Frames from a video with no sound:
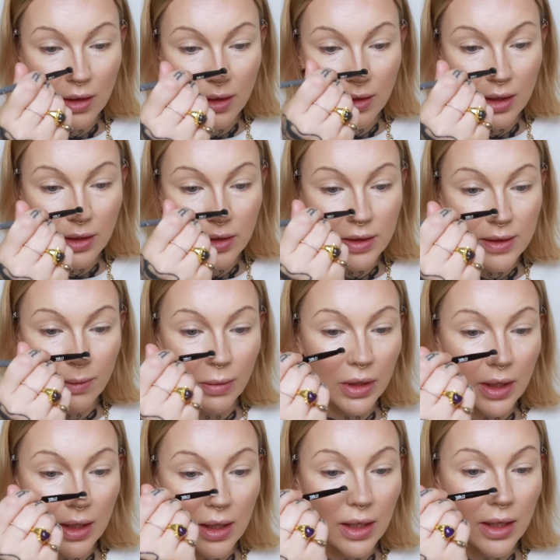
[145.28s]
And then just
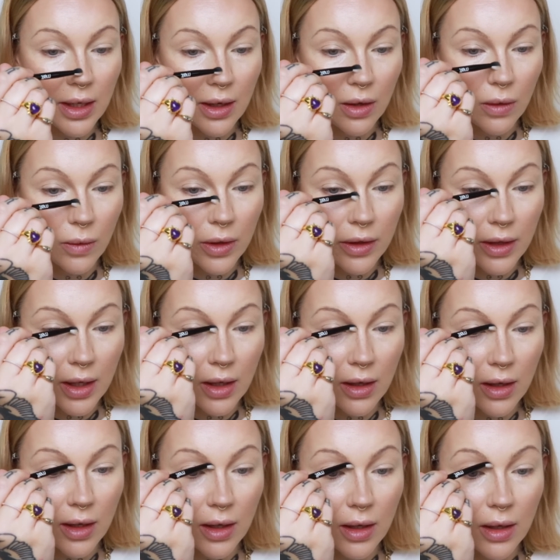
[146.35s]
blending it out with
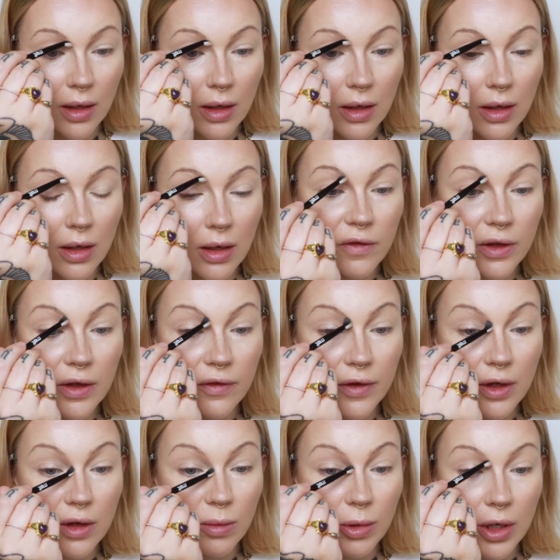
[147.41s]
a
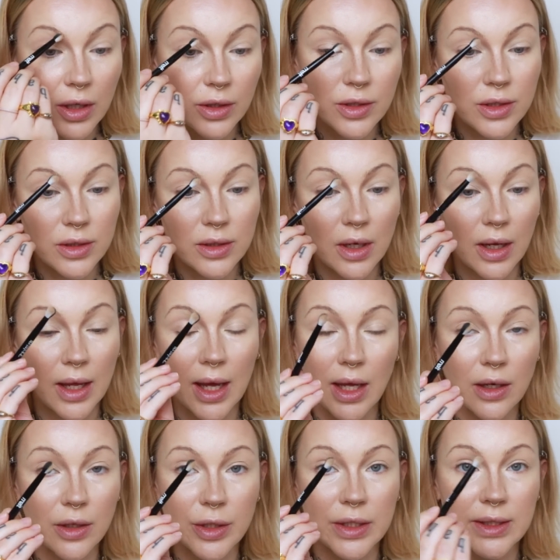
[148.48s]
fluffier brush.
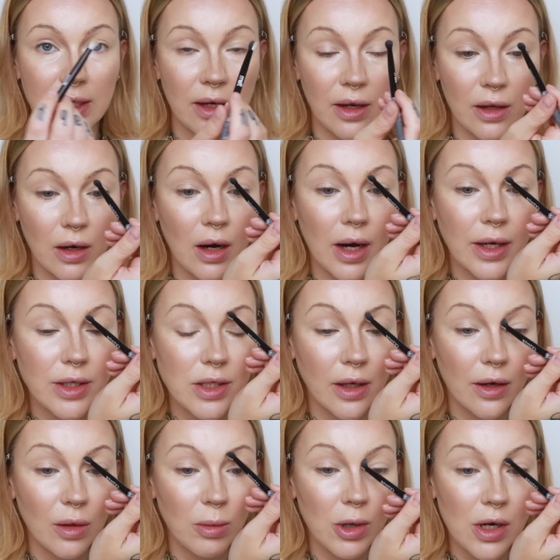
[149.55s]
Again, just another
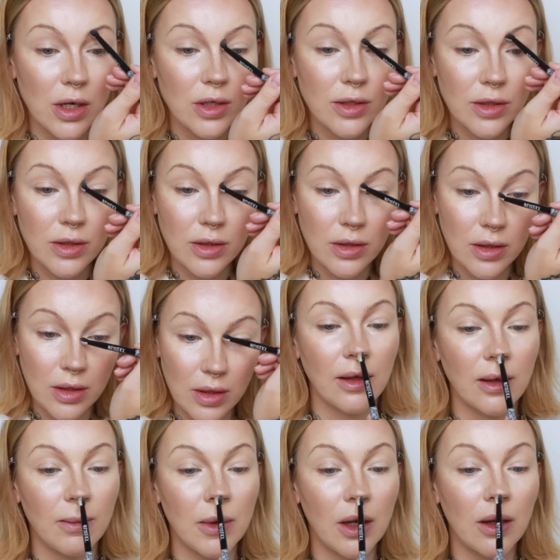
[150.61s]
eyeshadow brush.
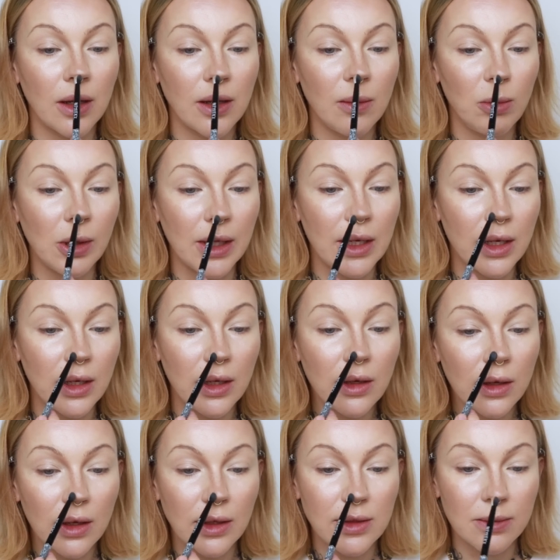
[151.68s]
And I'm not going to blend it
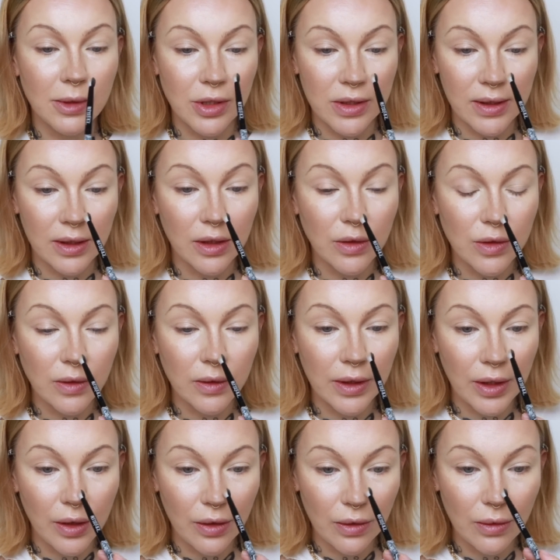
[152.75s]
as much as I
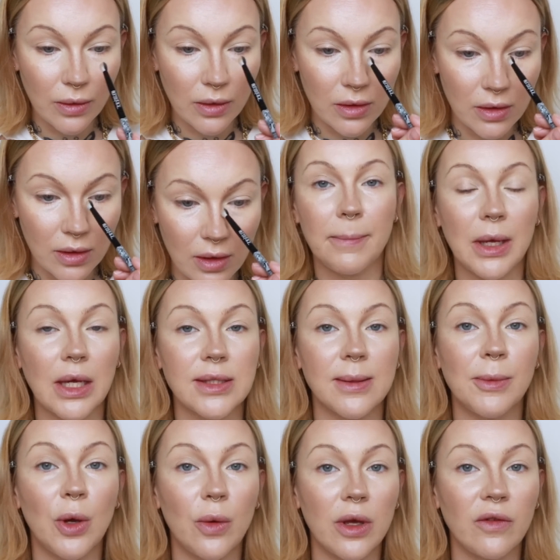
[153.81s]
usually do because
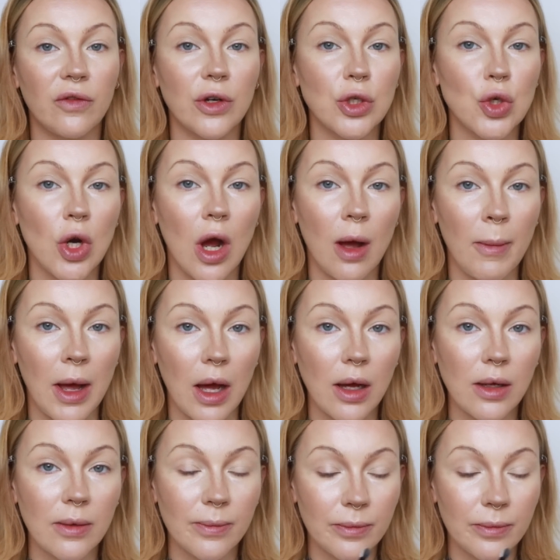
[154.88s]
I'm going for drama.